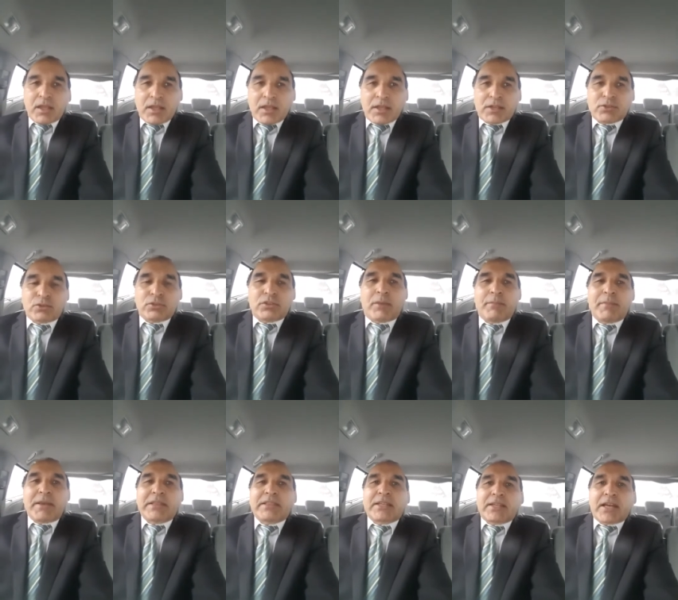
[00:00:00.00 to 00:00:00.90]
So the
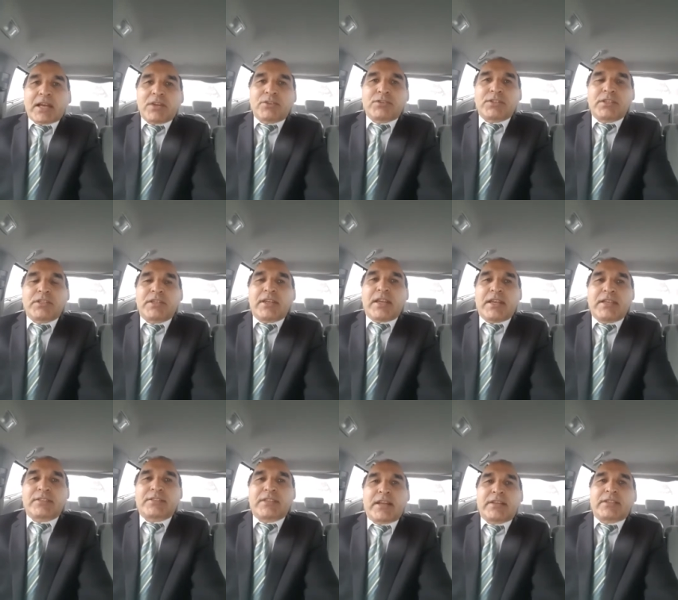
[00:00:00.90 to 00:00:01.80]
methodology
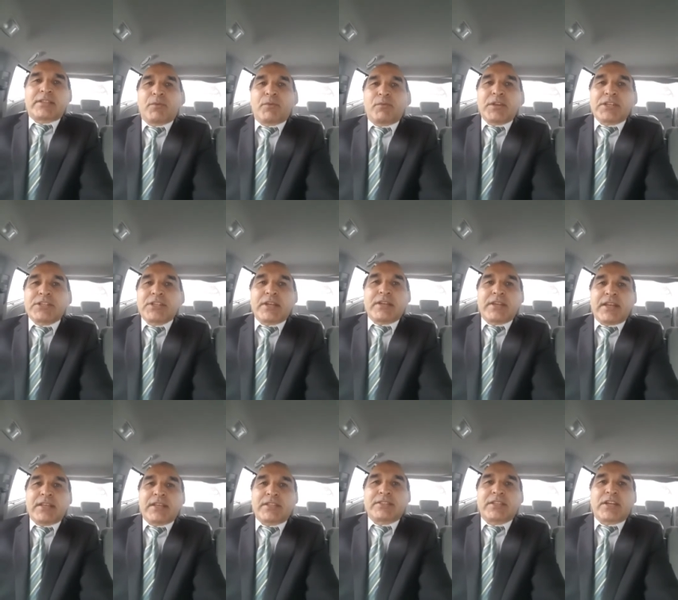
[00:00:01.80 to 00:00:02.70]
is that the vision
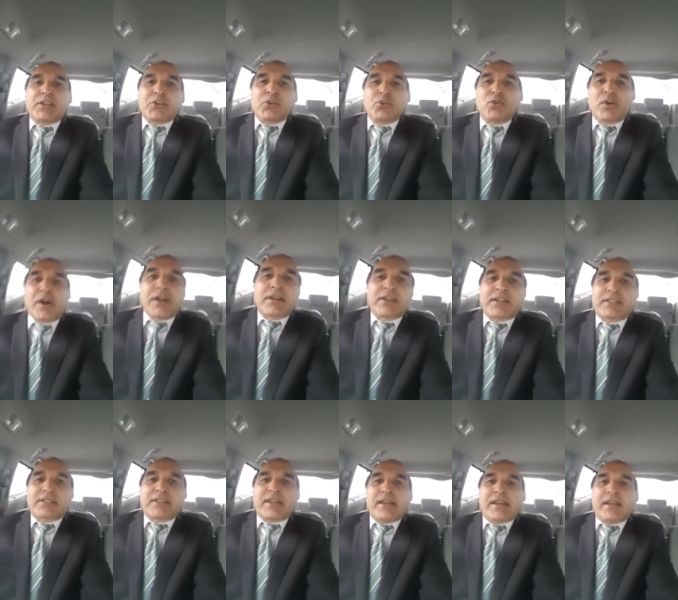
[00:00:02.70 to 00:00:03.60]
is that you
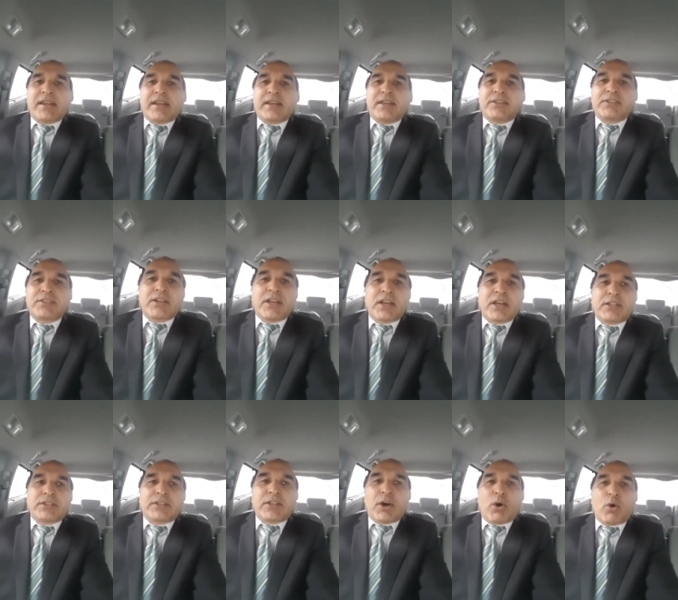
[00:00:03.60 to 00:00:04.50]
understand
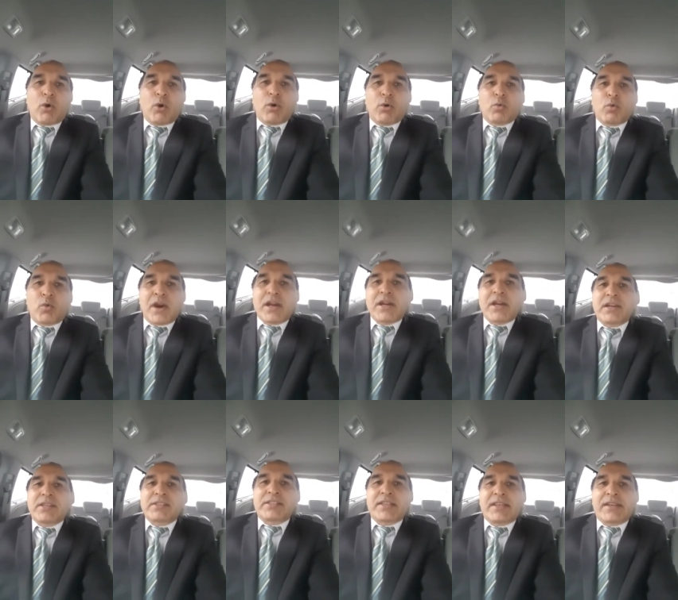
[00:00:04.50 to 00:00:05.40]
the whole
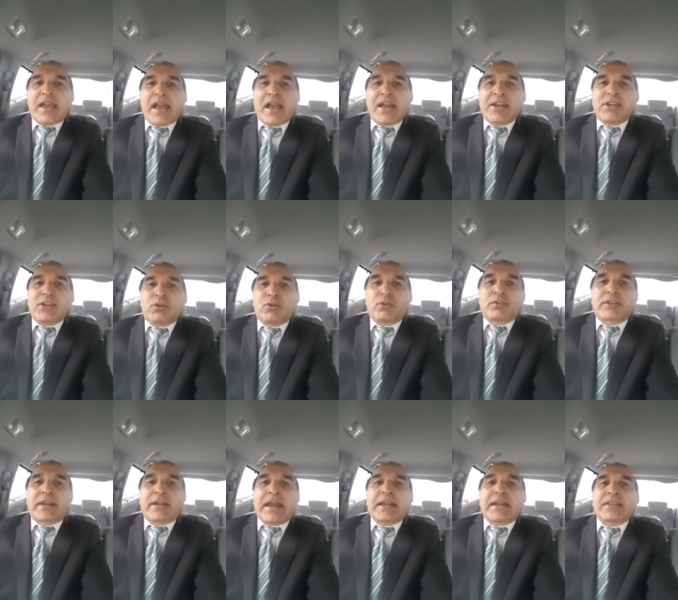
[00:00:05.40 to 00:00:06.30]
world scenario
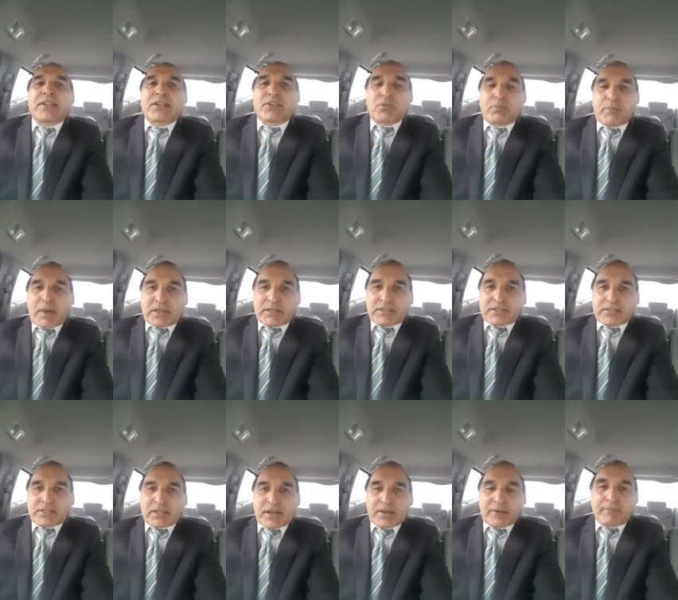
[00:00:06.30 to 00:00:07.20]
connected to
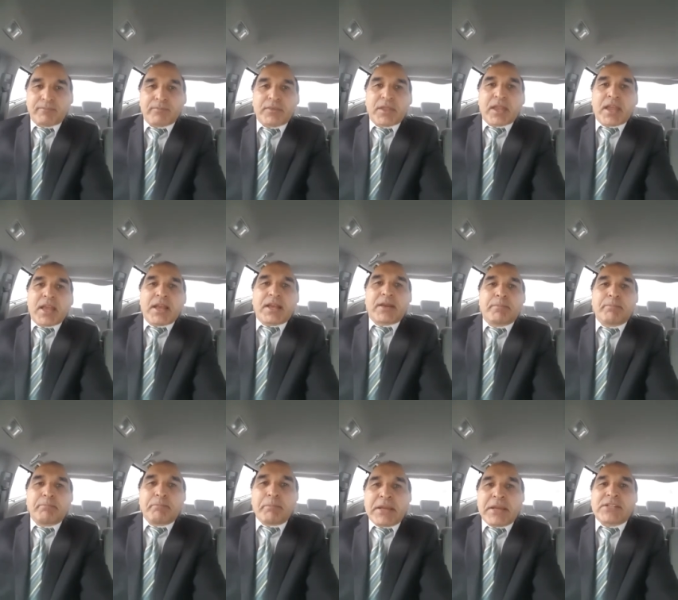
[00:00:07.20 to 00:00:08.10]
Pakistan.
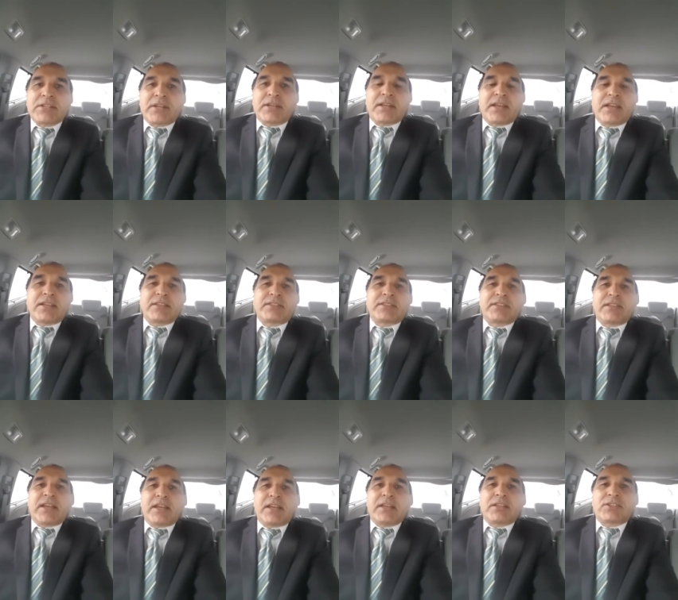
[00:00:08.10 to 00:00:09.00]
Mission is
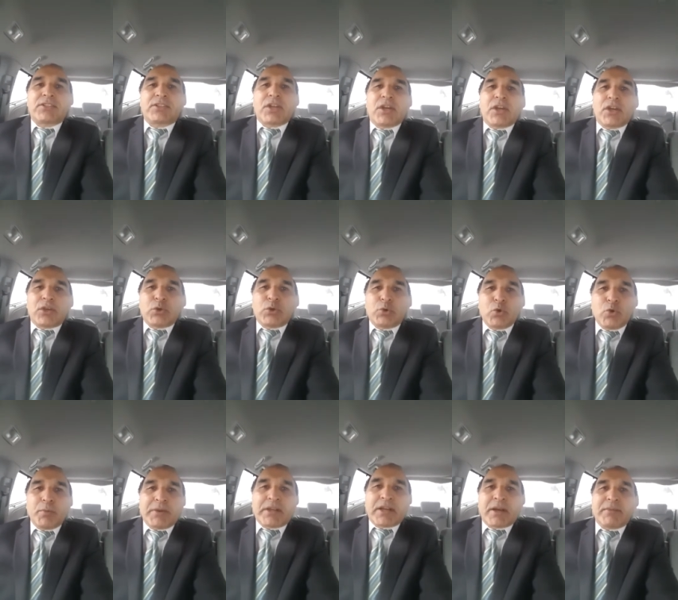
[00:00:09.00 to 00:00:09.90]
that
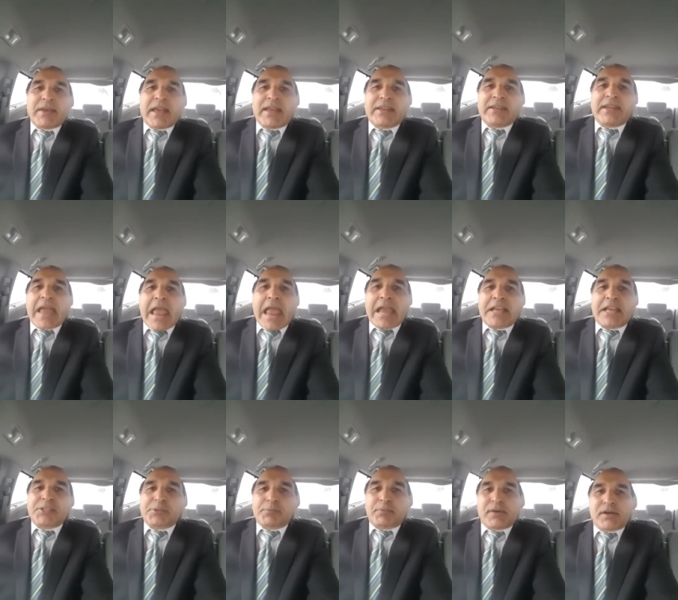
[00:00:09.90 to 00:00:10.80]
you become an
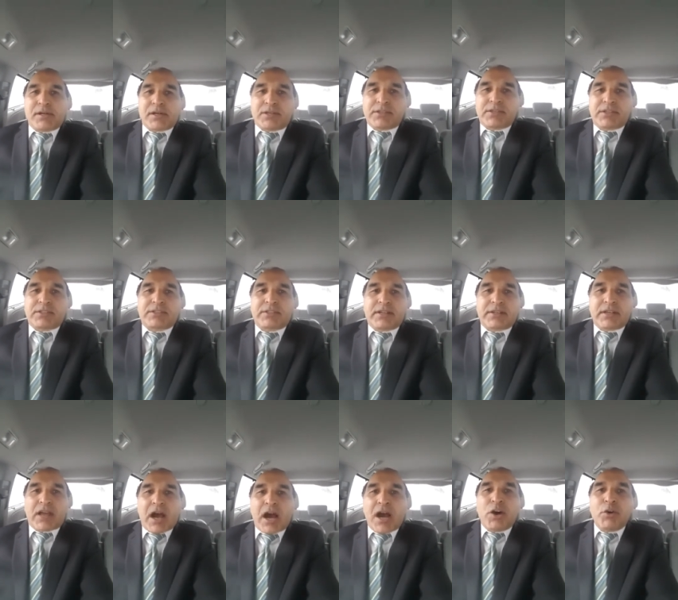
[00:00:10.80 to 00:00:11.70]
expert that
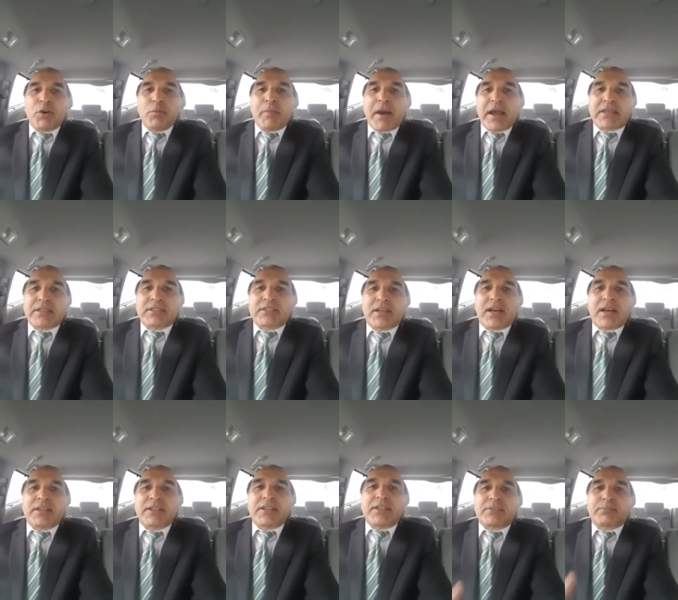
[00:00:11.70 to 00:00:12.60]
how
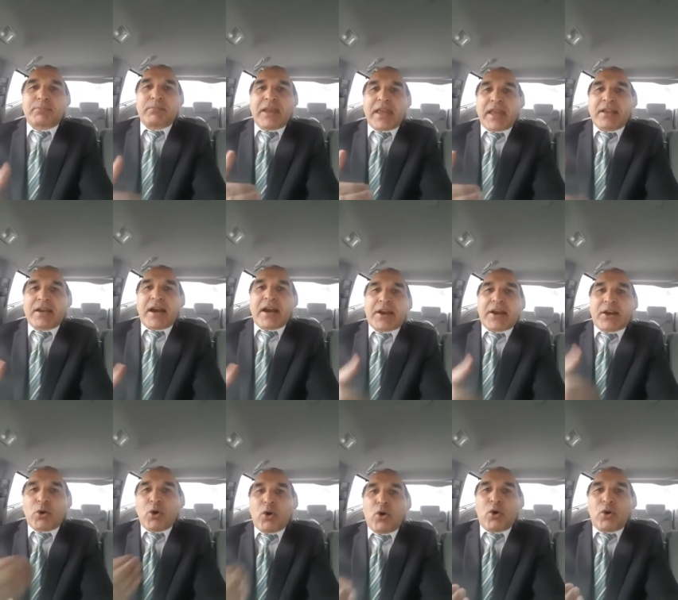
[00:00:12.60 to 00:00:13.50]
Pakistan is playing a
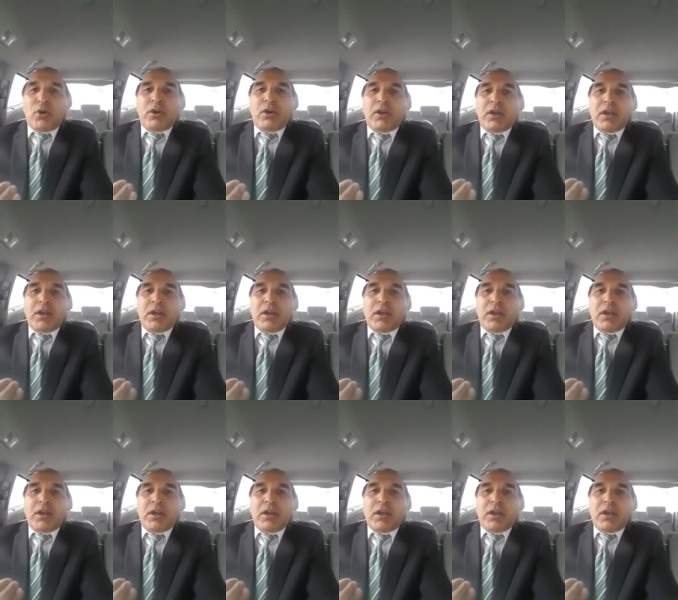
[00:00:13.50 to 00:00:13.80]
role